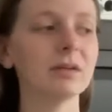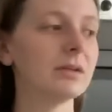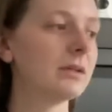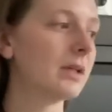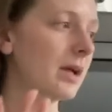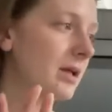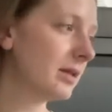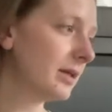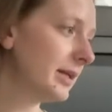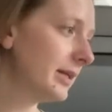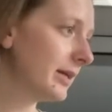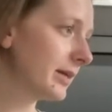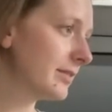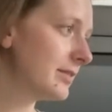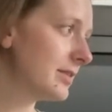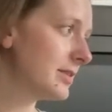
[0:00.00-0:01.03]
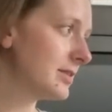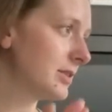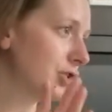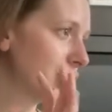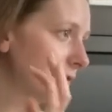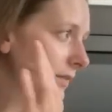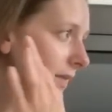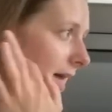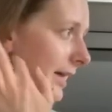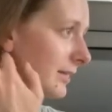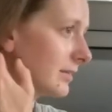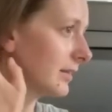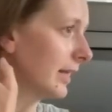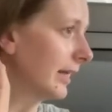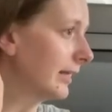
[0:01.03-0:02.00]
Luckily Nick did the dishes
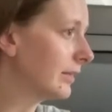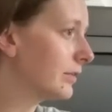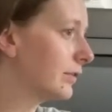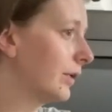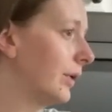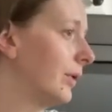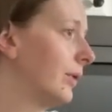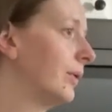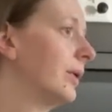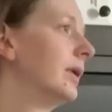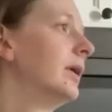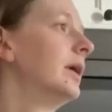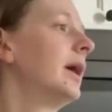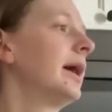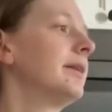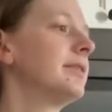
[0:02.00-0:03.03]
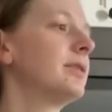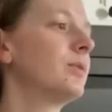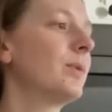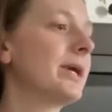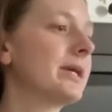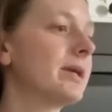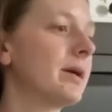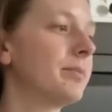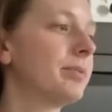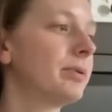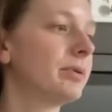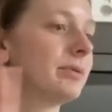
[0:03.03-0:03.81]
last night, so I didn't wake up